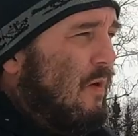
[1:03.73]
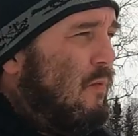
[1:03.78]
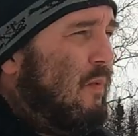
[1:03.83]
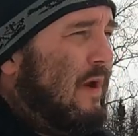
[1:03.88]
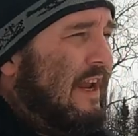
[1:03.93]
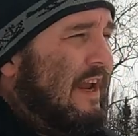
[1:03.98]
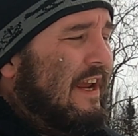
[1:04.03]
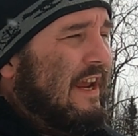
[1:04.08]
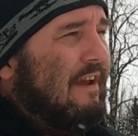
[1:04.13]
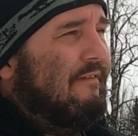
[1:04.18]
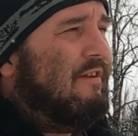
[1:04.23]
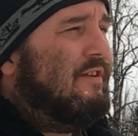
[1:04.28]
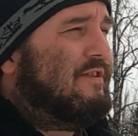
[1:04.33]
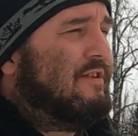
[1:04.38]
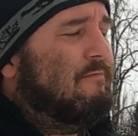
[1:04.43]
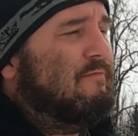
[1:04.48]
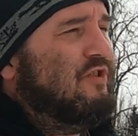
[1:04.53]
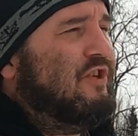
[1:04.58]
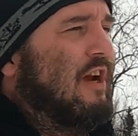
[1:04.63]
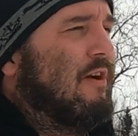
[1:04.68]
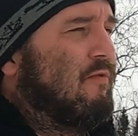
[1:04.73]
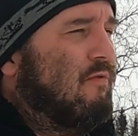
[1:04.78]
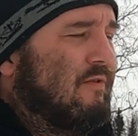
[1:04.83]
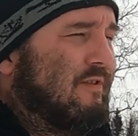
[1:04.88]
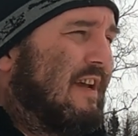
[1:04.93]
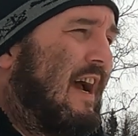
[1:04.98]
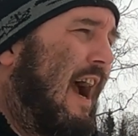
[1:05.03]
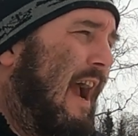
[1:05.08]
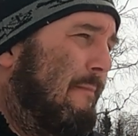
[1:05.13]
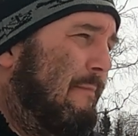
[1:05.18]
We can give you some general
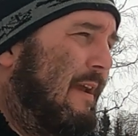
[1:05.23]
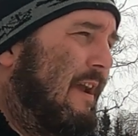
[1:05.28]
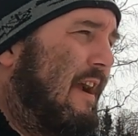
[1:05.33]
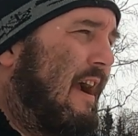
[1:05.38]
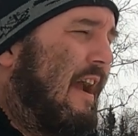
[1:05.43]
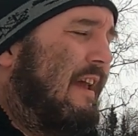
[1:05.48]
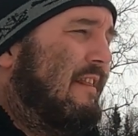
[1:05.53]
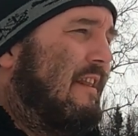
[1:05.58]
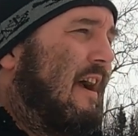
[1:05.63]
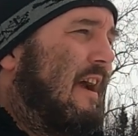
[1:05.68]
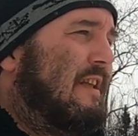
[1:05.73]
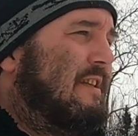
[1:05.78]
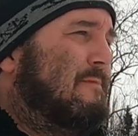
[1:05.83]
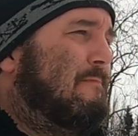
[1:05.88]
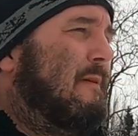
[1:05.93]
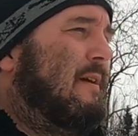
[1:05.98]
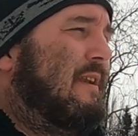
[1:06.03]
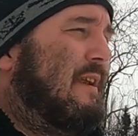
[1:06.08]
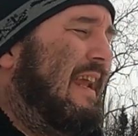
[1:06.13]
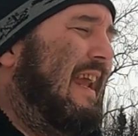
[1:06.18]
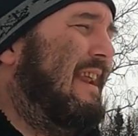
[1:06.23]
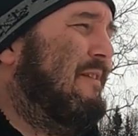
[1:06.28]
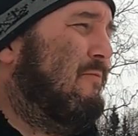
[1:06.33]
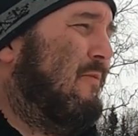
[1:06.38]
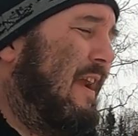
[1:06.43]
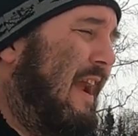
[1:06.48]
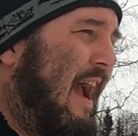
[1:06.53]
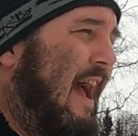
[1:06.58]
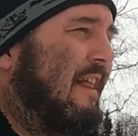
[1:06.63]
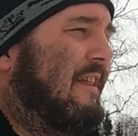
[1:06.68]
timing guidelines, but in
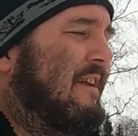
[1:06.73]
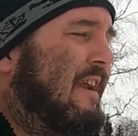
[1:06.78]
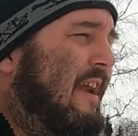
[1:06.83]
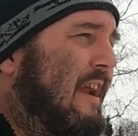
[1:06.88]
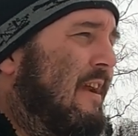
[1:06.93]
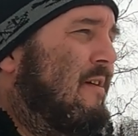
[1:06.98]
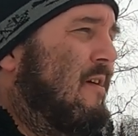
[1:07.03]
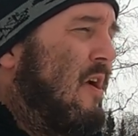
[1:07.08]
reality,